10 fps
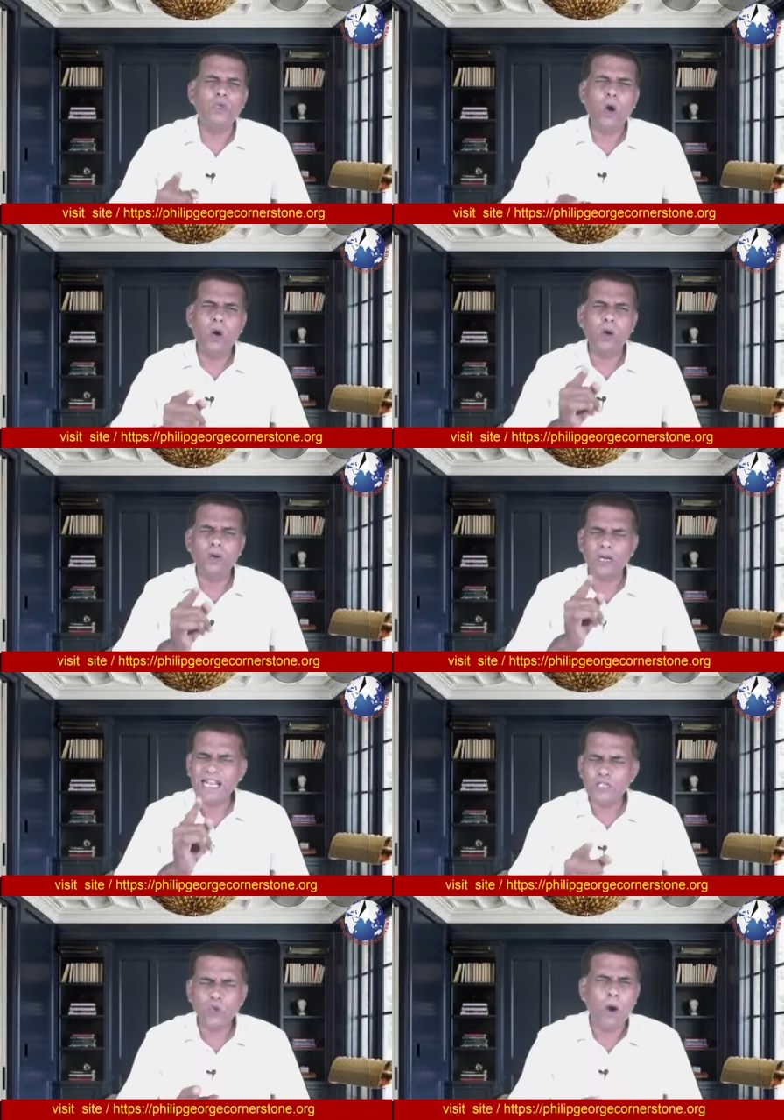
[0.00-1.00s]
door
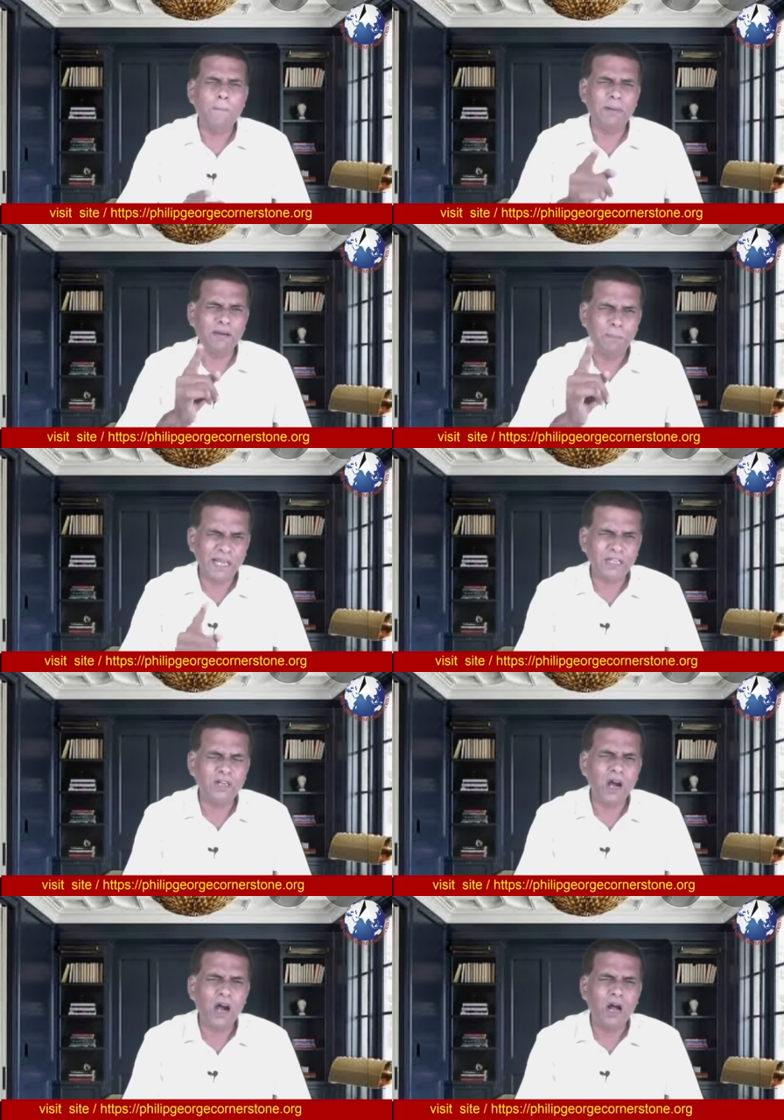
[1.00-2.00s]
is opened by
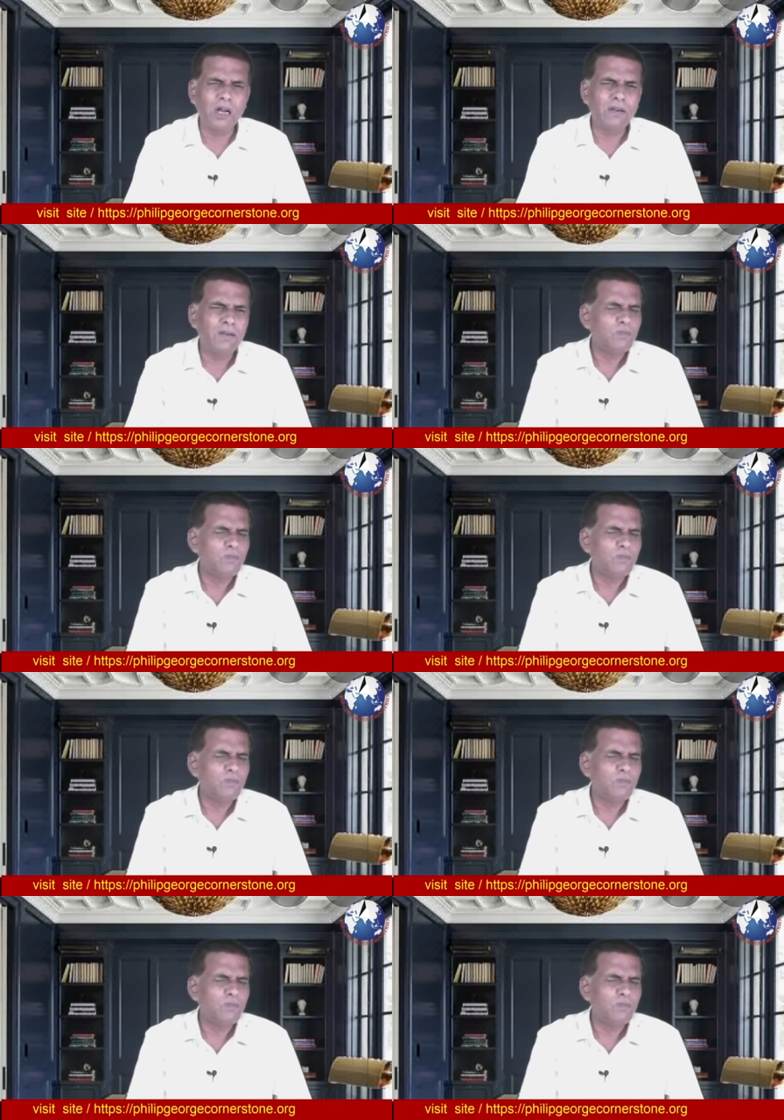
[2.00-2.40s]
god